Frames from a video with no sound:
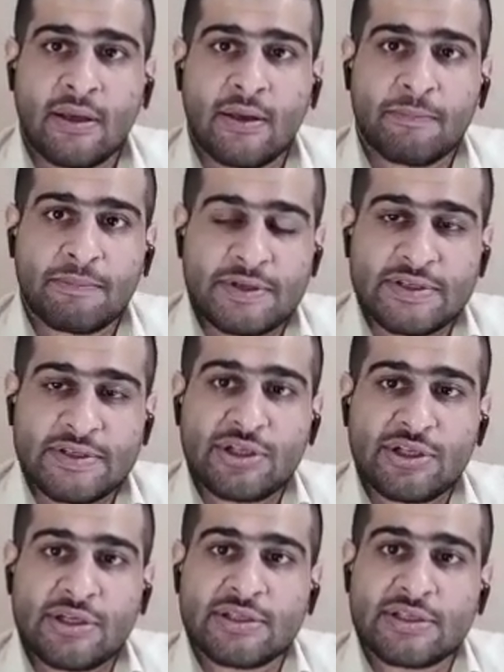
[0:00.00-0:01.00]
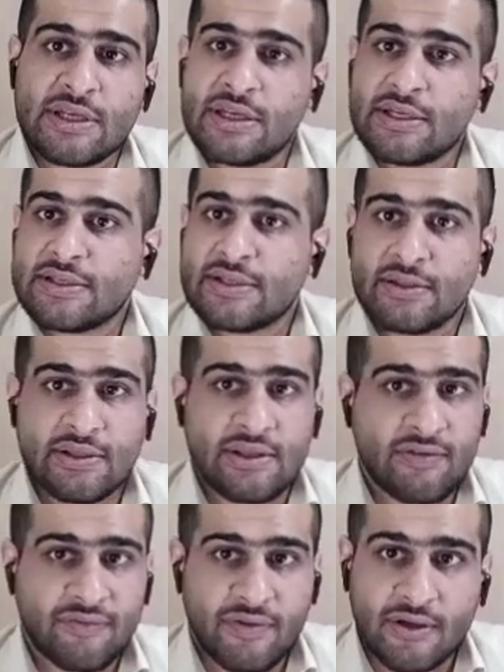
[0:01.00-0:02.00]
positions in
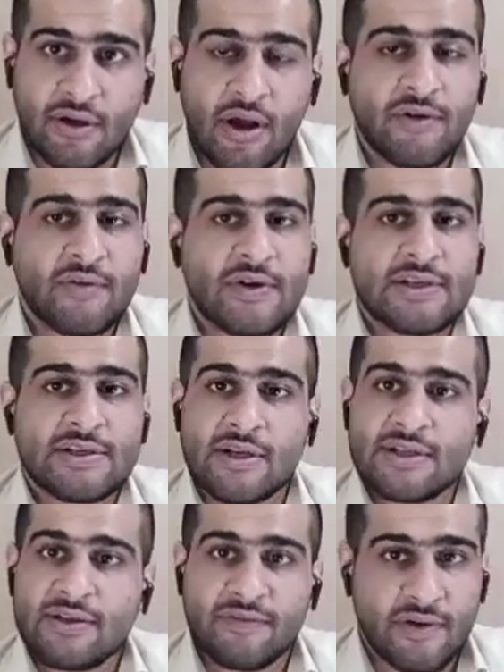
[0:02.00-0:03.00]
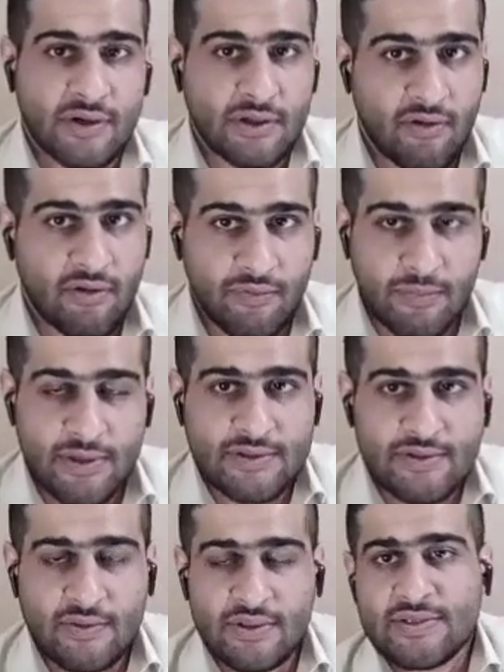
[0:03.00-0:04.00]
different countries, on different
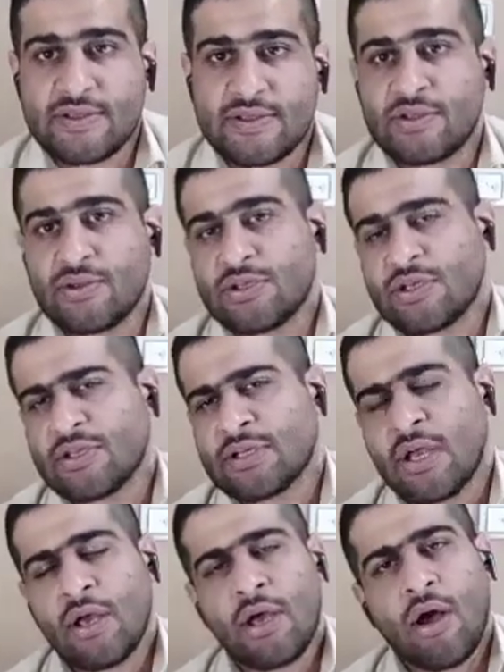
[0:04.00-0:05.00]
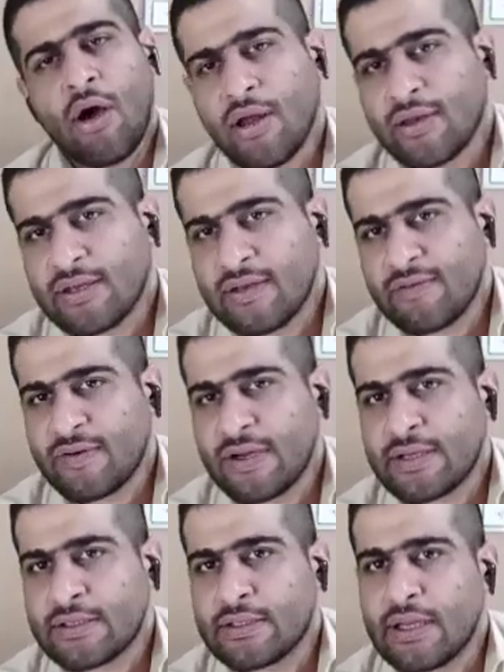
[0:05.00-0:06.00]
governmental institutions, on
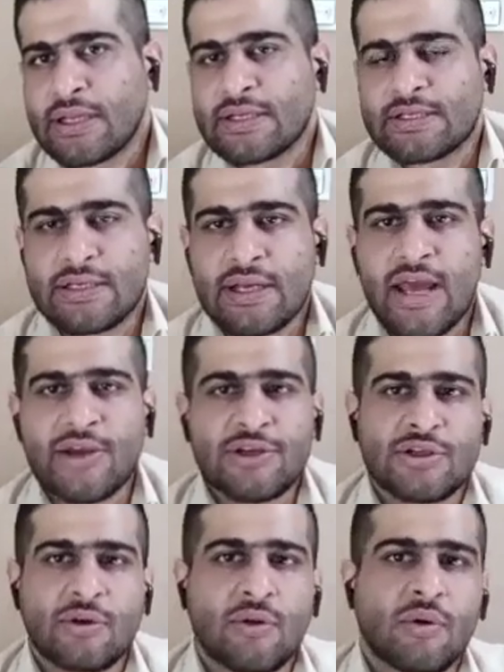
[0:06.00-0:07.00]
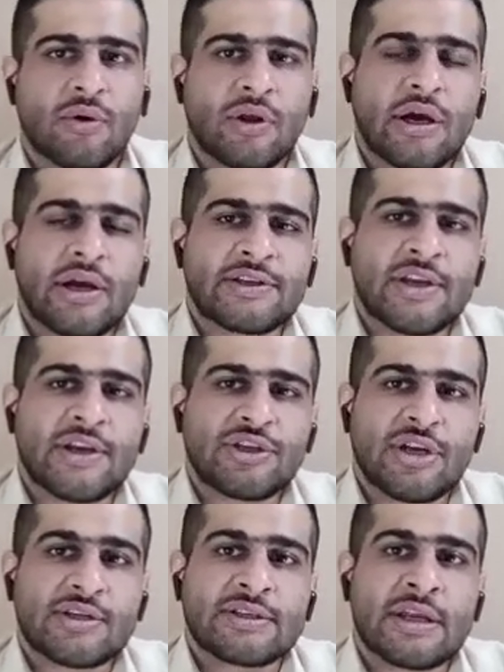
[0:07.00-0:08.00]
different international
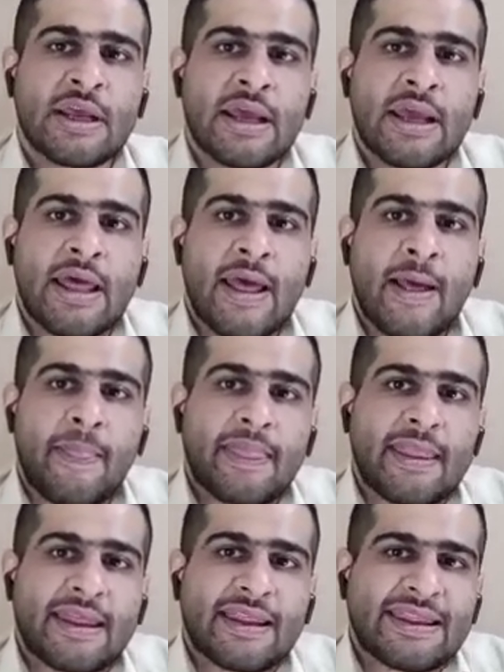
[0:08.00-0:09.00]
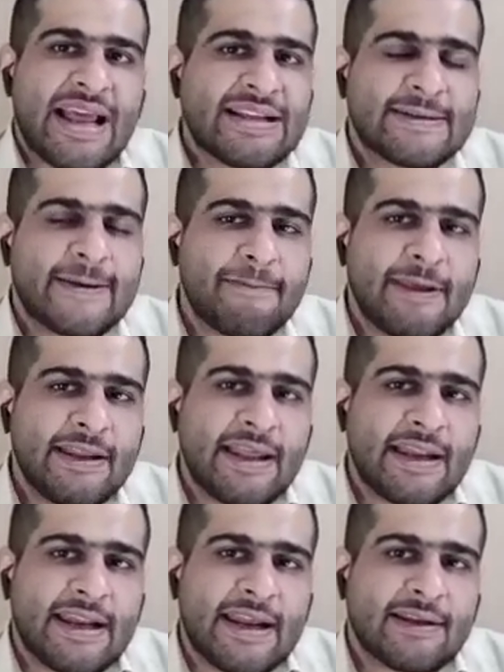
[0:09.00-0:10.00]
organizations, that's something
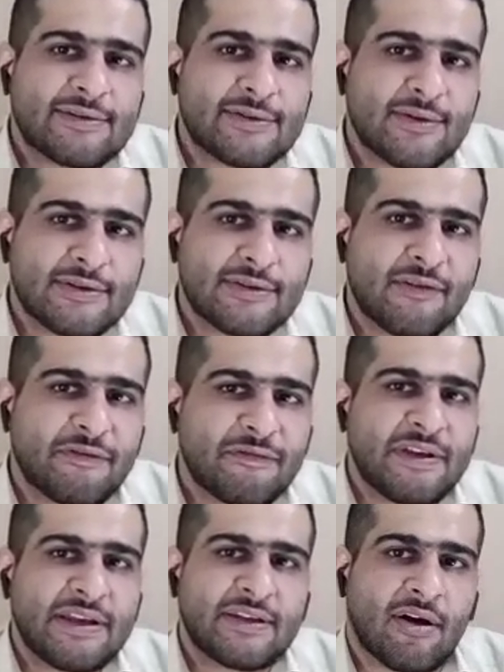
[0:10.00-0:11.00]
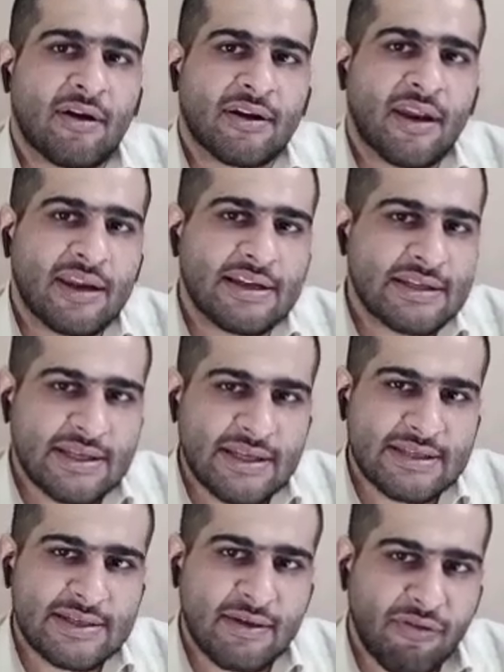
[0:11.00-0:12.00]
that they sort of feed on, this
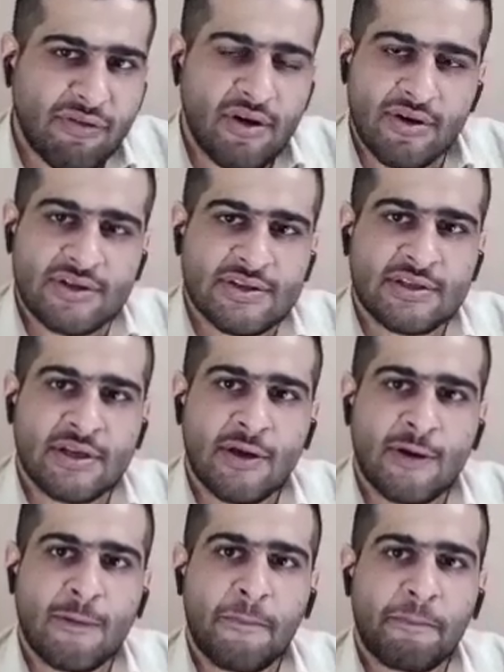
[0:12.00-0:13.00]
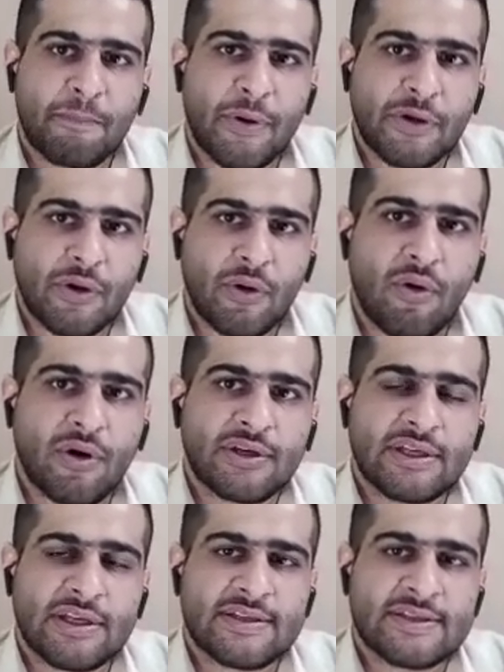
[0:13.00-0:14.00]
thirst by the
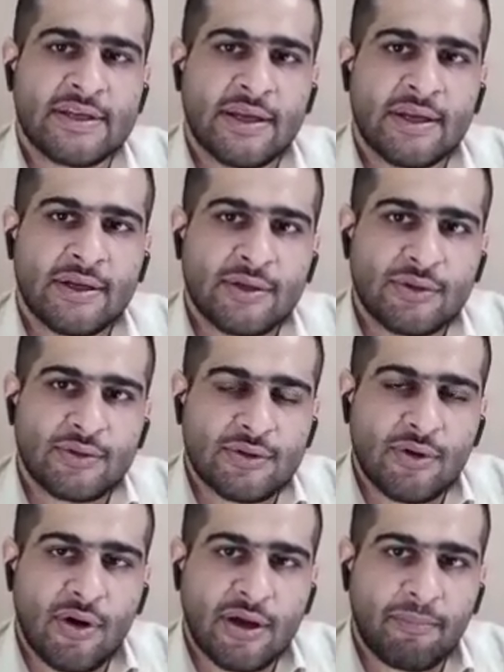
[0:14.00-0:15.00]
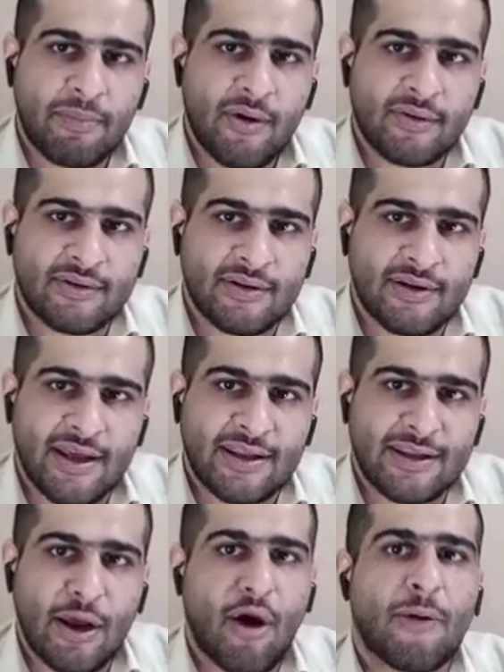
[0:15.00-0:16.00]
audience to talk about like
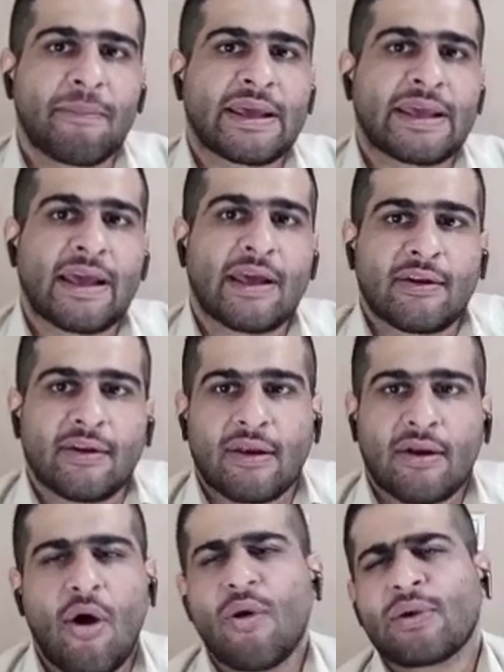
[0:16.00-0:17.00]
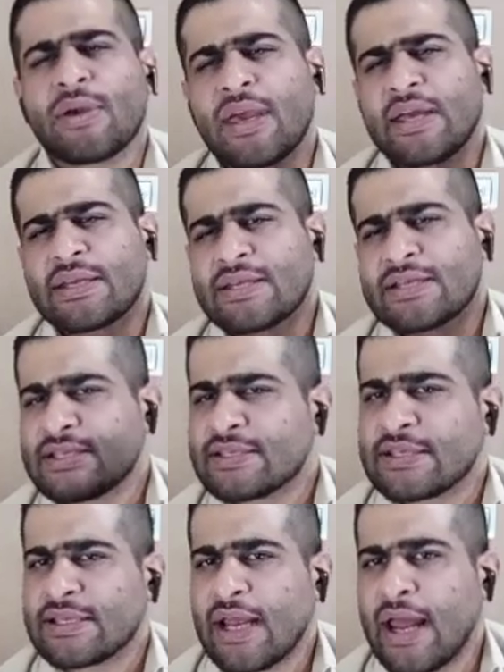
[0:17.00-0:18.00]
the Armageddon. Okay, this is
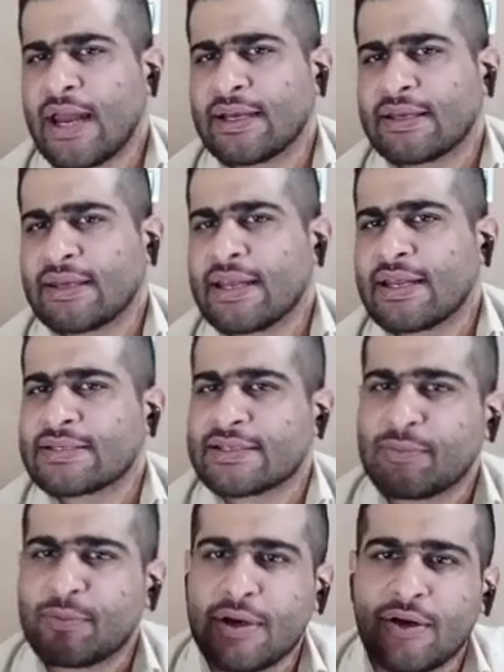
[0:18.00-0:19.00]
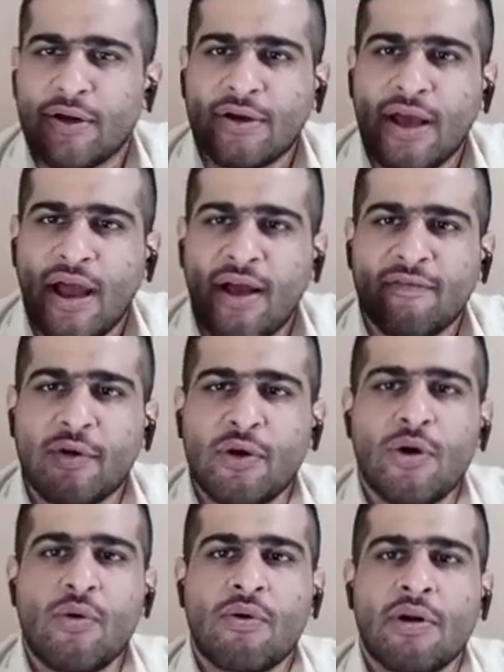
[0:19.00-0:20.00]
the end things. We're gonna have a
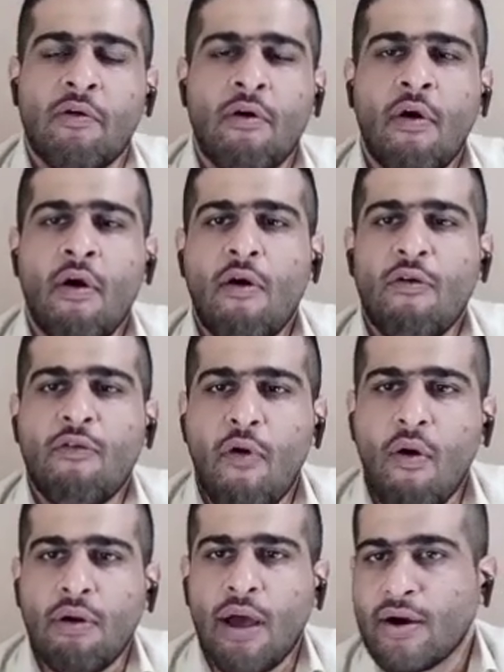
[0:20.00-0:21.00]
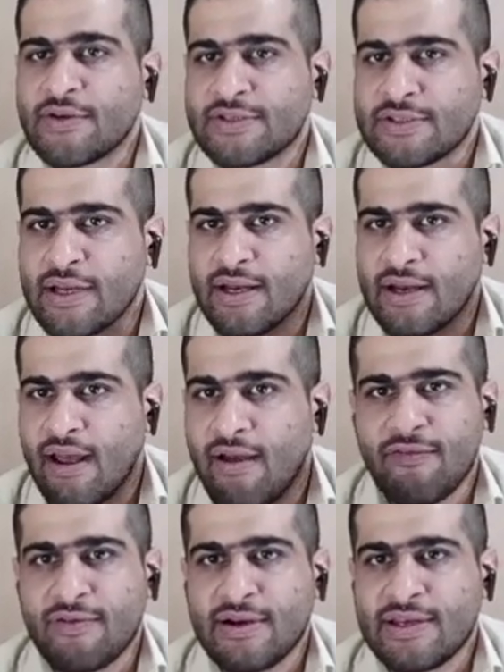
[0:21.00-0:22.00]
nuclear fallout and
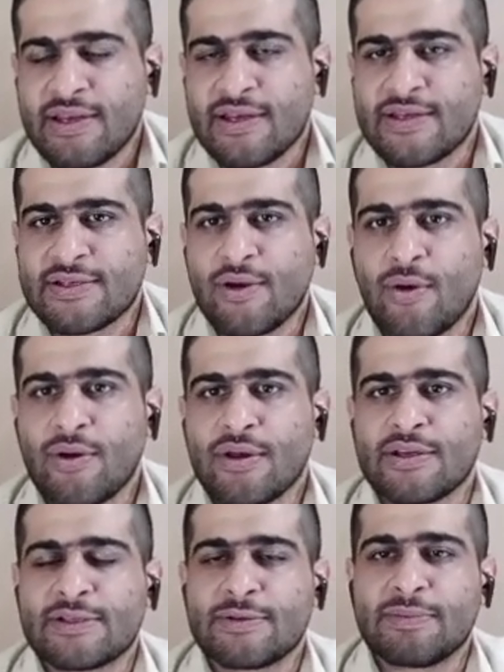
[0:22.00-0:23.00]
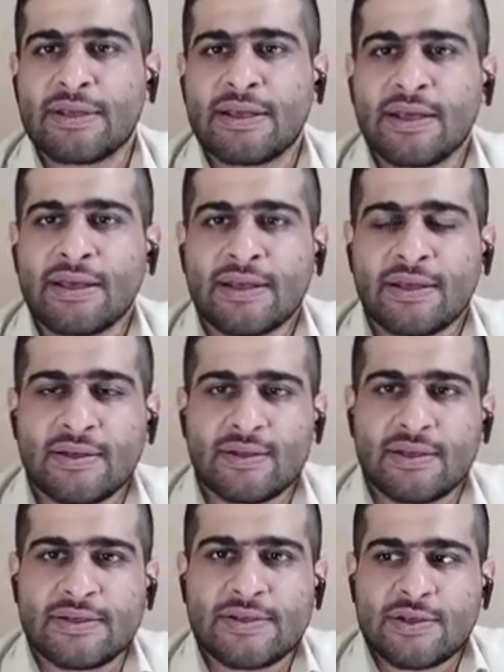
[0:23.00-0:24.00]
everything is going to be
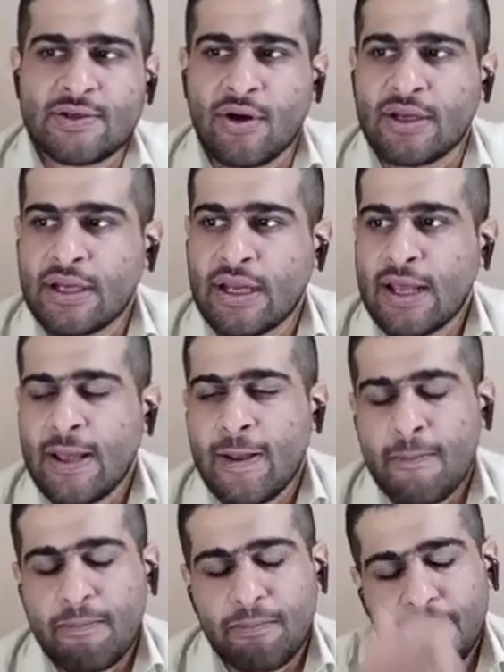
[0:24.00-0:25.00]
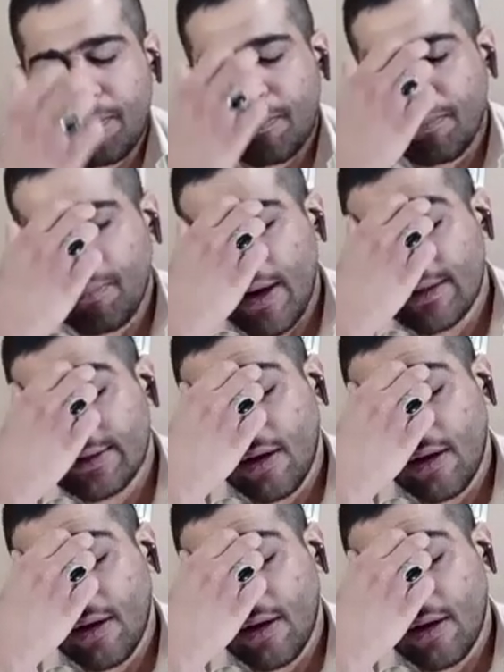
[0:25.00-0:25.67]
destroyed. But